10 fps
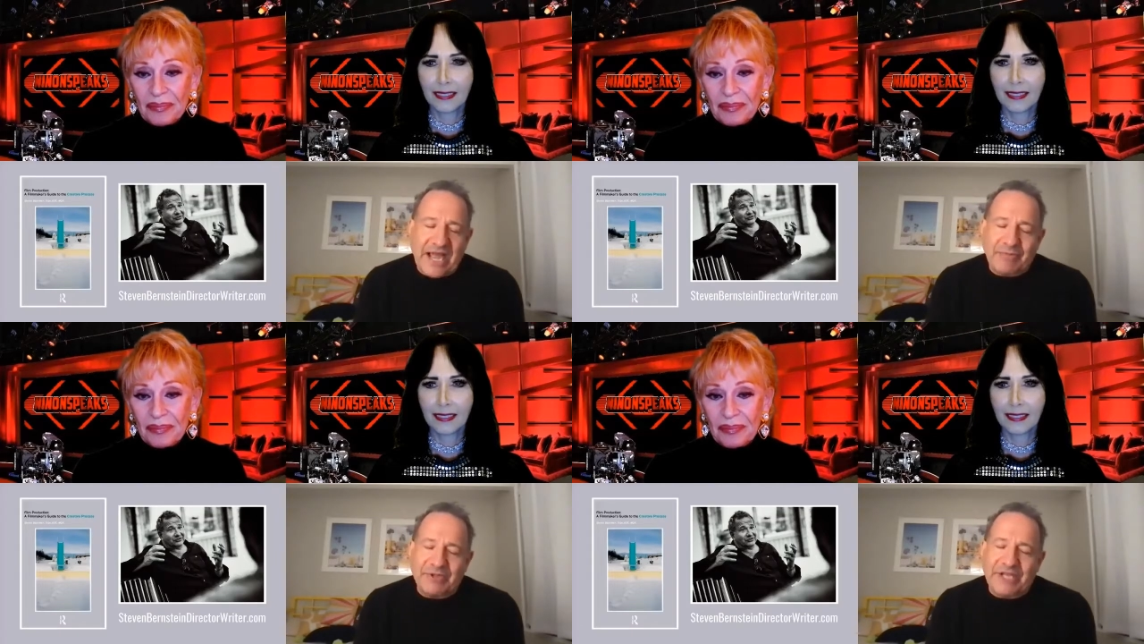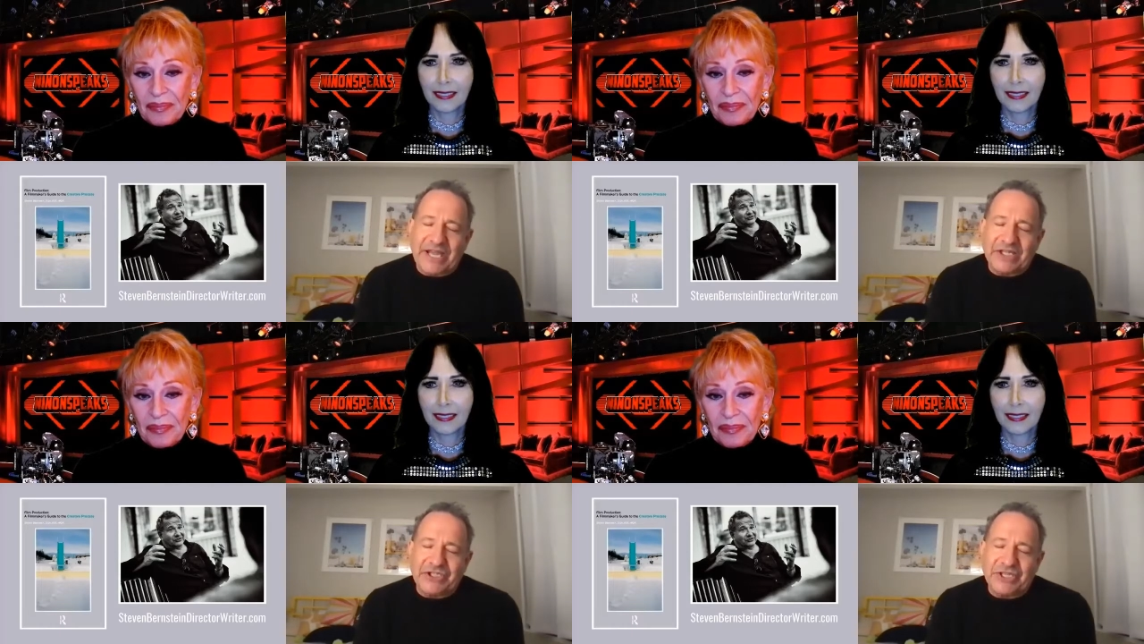
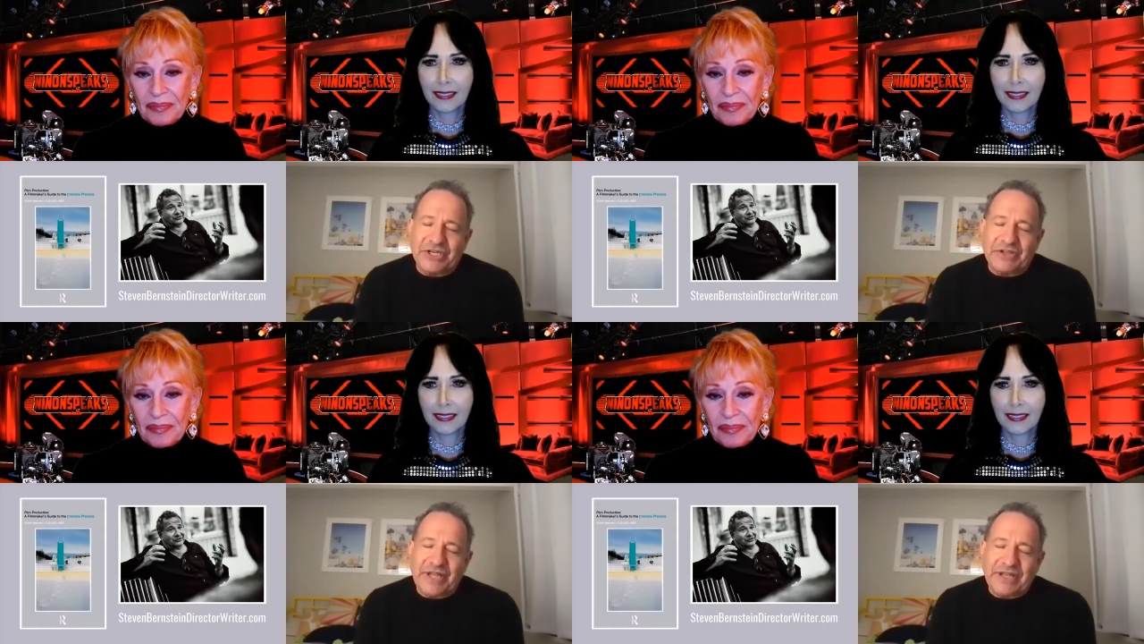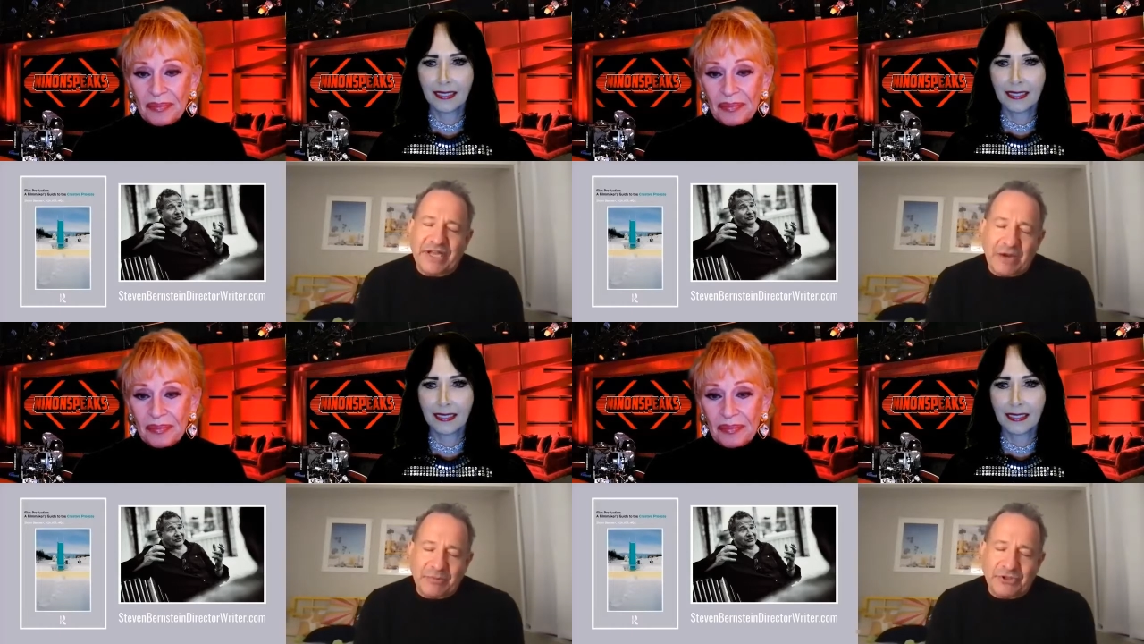Speaker 1: application, then
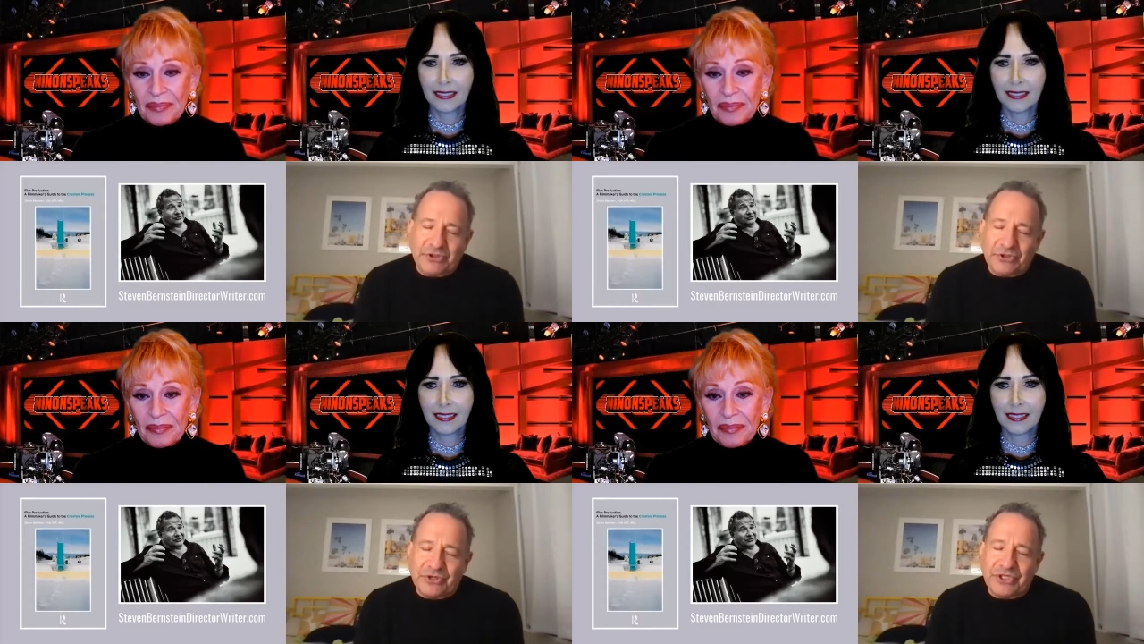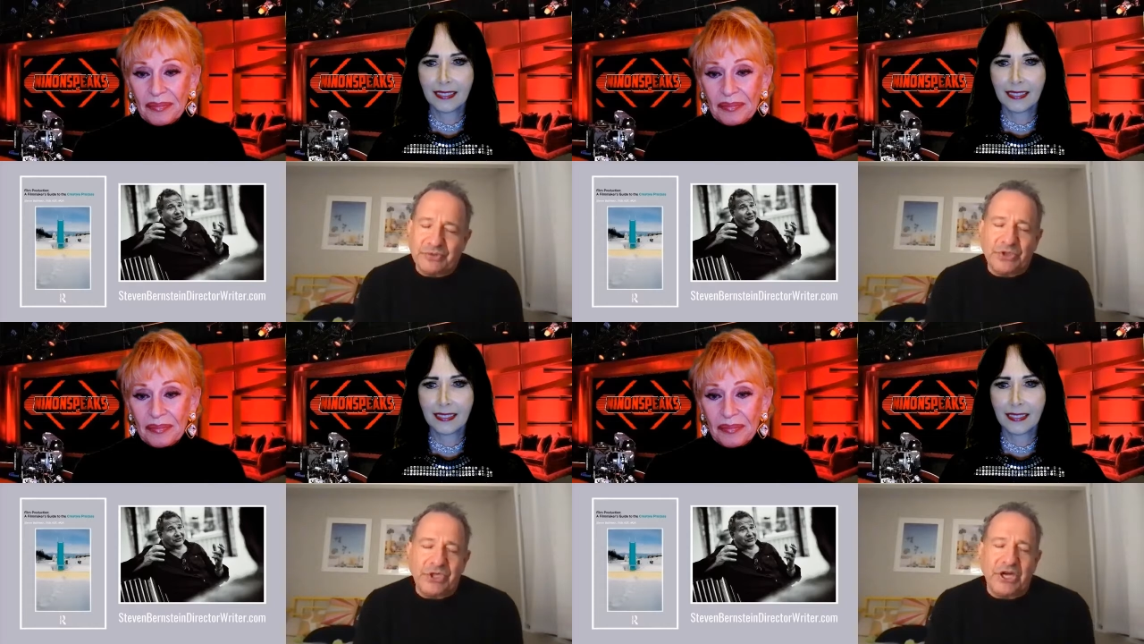the
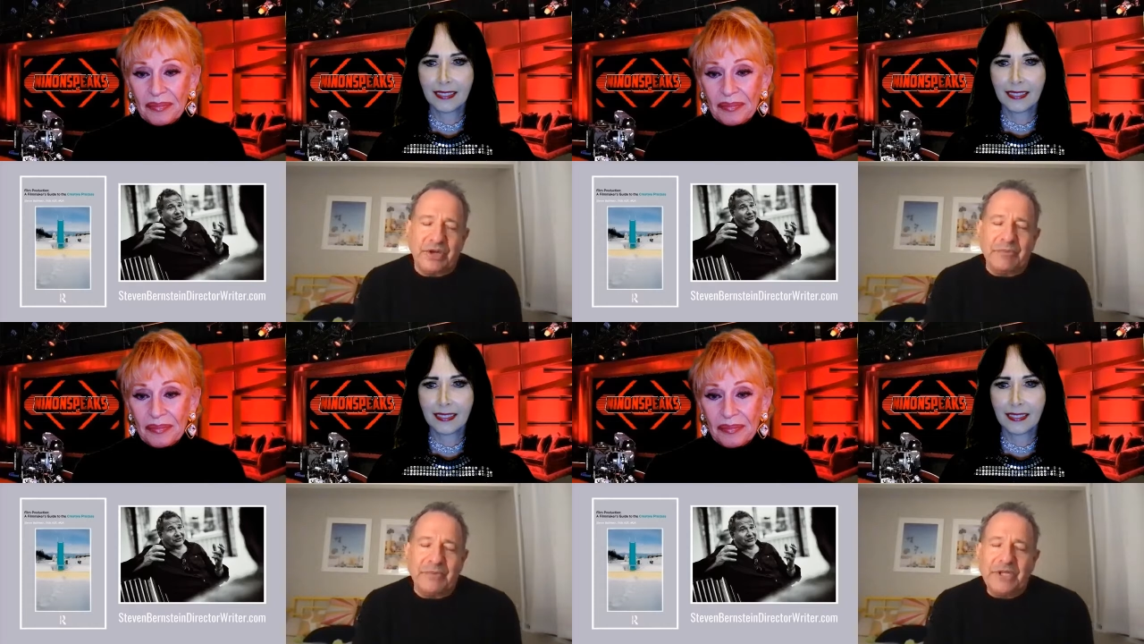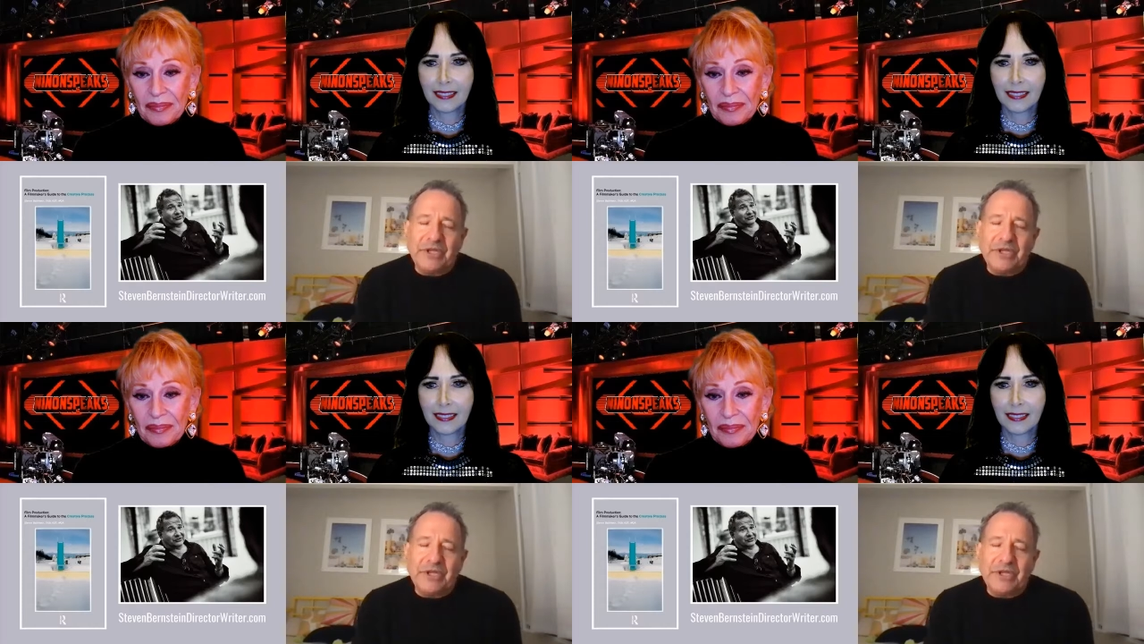opportunities will come.